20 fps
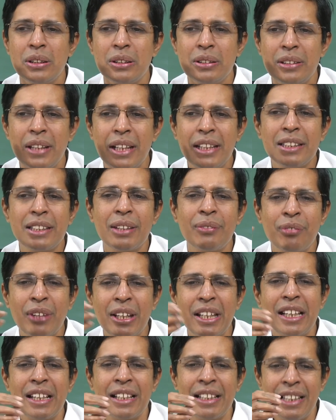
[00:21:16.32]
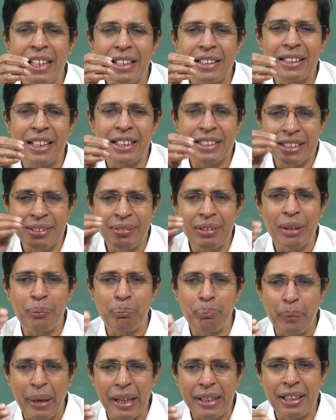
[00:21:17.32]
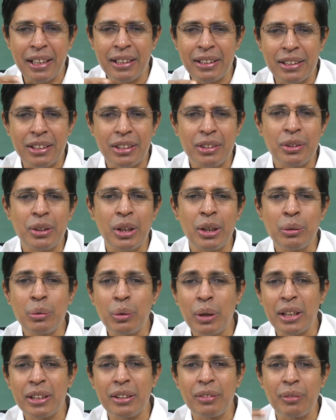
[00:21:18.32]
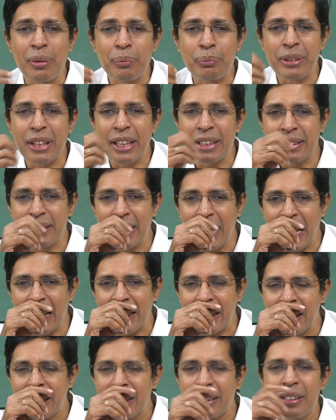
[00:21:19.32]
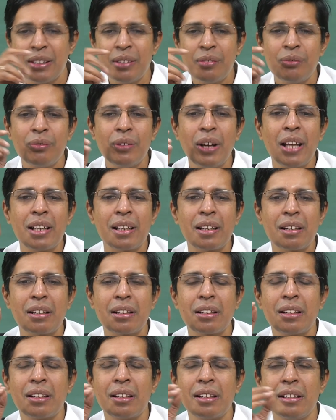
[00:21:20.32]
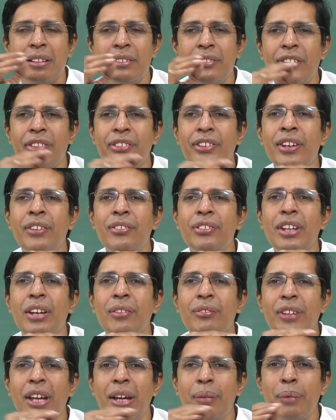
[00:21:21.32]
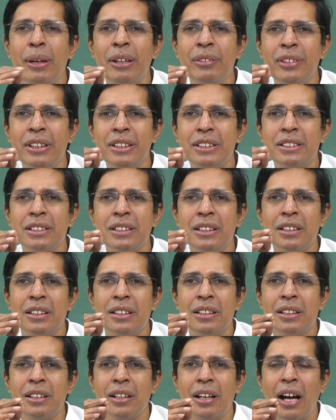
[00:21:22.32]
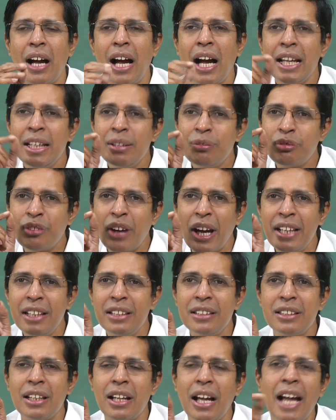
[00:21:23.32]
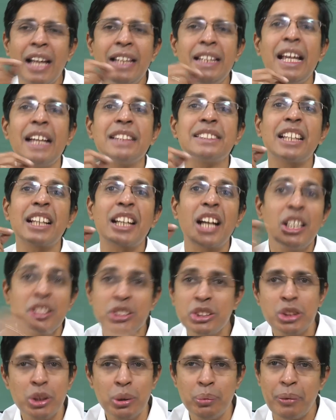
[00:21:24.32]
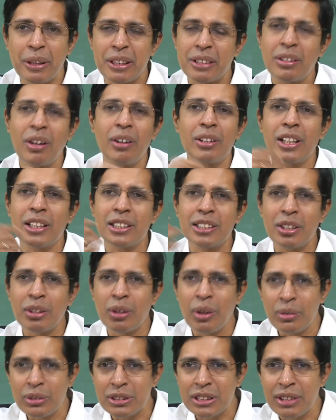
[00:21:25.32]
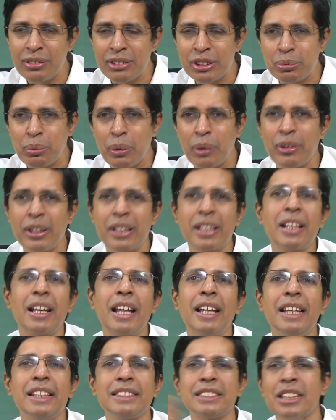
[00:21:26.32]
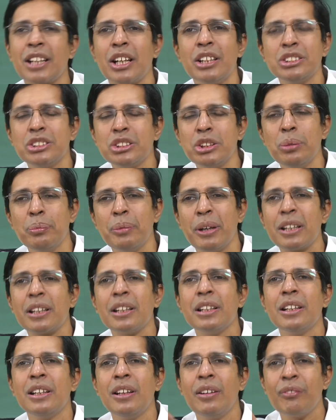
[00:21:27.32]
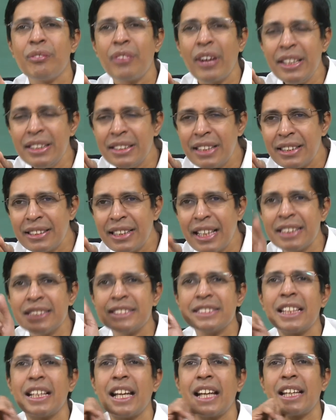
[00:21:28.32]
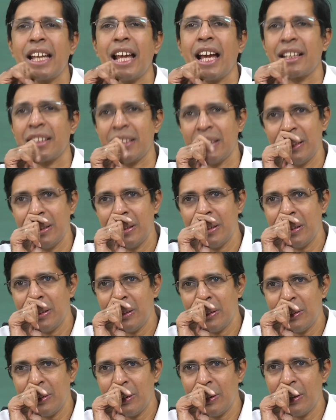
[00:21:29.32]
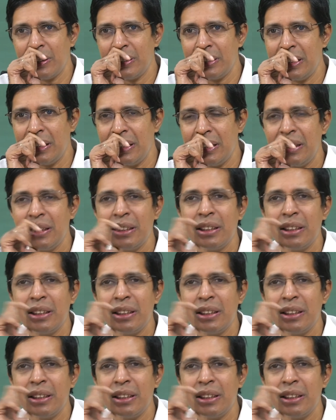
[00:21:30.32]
there is a very clear, there is even a patent, you can look at the website there, where this gives a way by which I as a consumer, not as a cloud service provider, I as a consumer find that there is an attack on the